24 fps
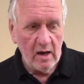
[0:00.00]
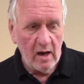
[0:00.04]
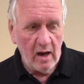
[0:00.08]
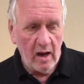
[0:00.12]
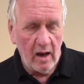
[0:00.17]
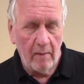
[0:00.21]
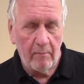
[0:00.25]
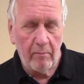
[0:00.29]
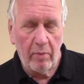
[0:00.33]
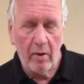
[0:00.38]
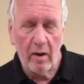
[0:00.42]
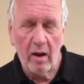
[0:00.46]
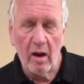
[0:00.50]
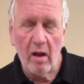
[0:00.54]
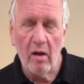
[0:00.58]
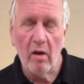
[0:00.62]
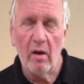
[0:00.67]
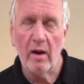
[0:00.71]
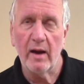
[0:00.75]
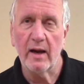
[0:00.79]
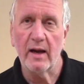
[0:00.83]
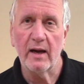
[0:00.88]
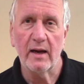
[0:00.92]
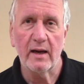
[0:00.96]

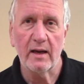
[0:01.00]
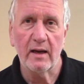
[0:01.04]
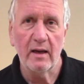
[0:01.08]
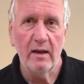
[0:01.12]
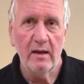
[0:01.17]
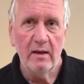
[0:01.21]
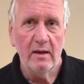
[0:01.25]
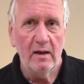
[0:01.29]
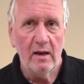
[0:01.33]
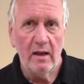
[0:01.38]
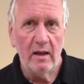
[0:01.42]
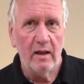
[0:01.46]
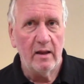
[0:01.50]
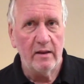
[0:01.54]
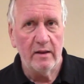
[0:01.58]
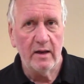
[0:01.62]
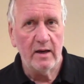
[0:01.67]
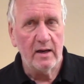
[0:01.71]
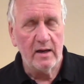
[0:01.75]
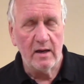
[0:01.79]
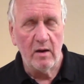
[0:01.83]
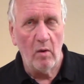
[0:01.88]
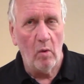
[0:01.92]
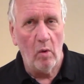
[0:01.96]
applying
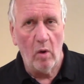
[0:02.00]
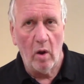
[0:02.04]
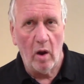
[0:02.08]
the